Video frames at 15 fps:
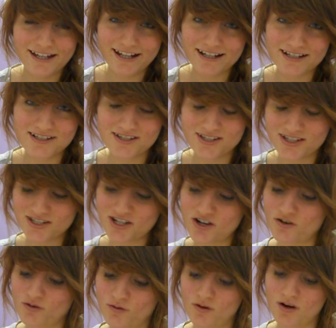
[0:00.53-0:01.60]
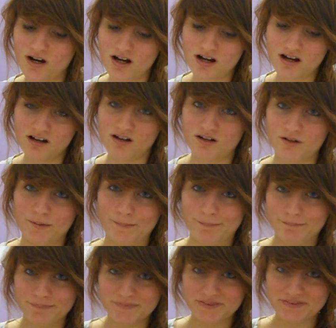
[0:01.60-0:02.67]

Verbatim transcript: Hey guys, so, um,